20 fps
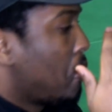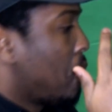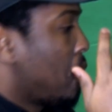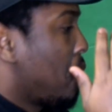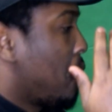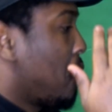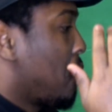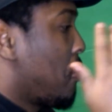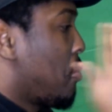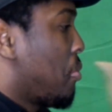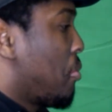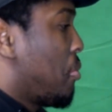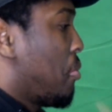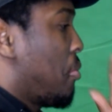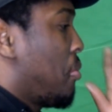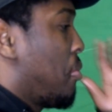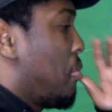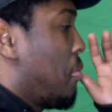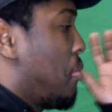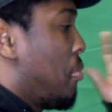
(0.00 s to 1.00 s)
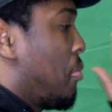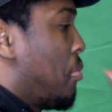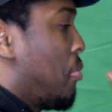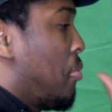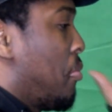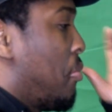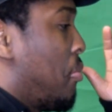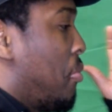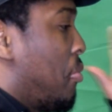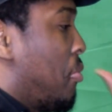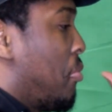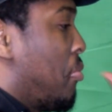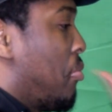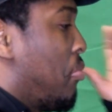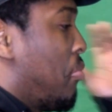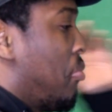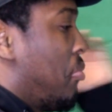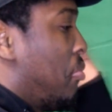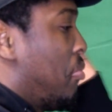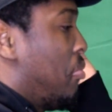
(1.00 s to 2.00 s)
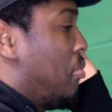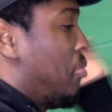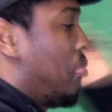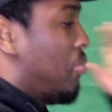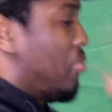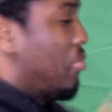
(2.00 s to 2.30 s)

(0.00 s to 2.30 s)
Nothing is said.